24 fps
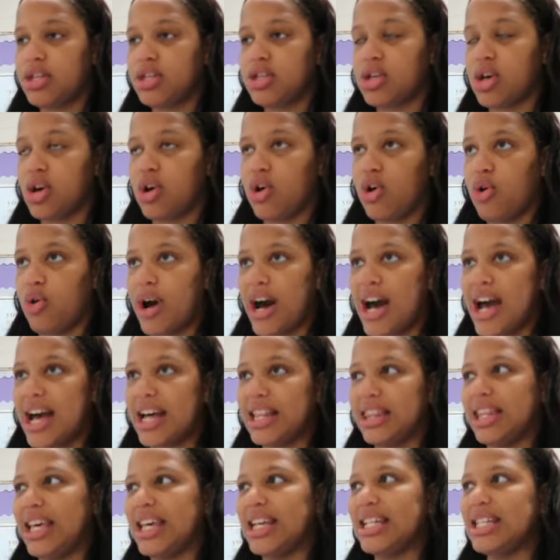So I
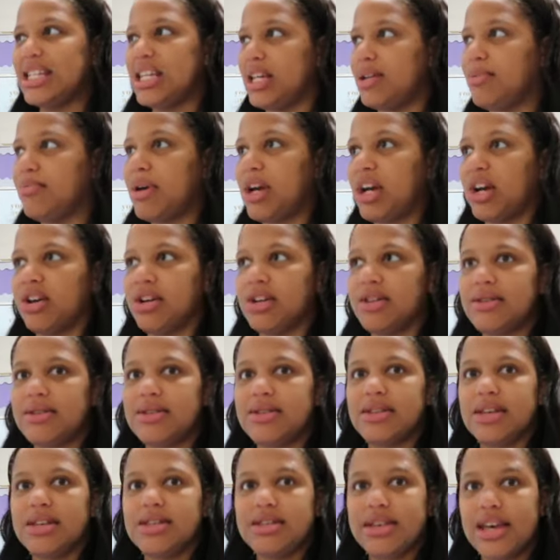had like 10
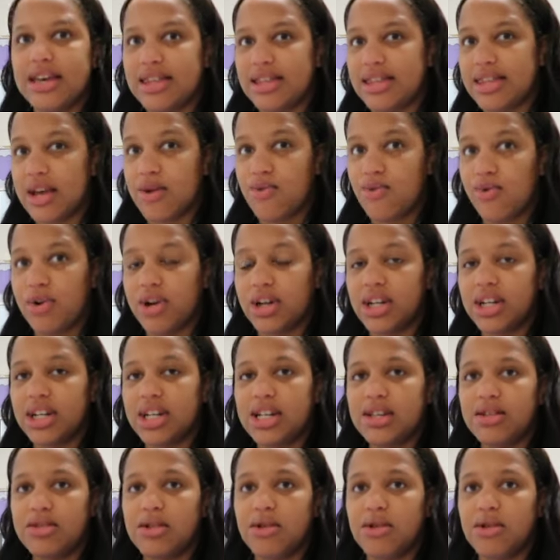parents say that they wanted it.